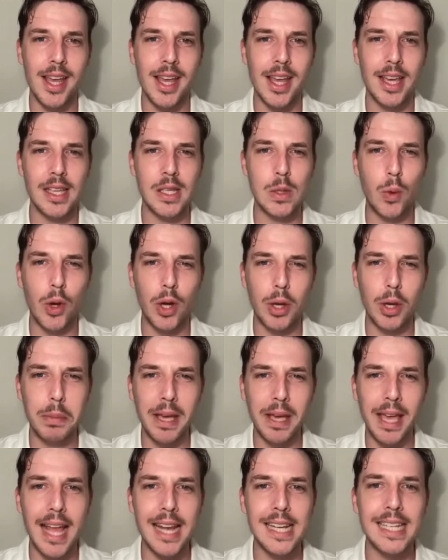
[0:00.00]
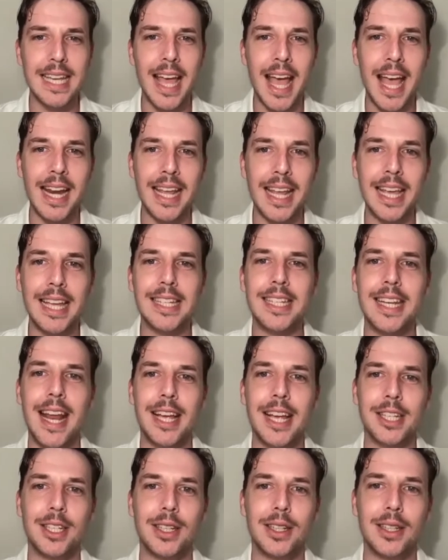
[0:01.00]
his work began to gain
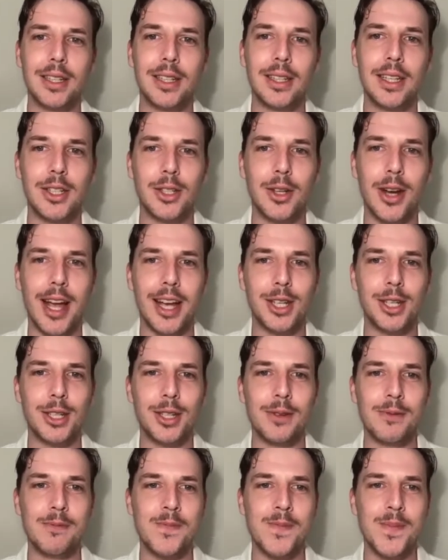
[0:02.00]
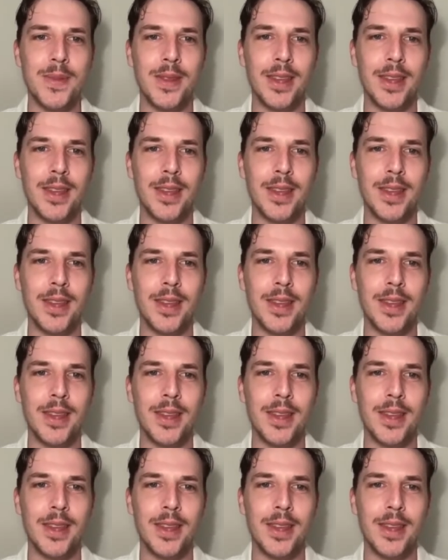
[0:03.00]
international attraction.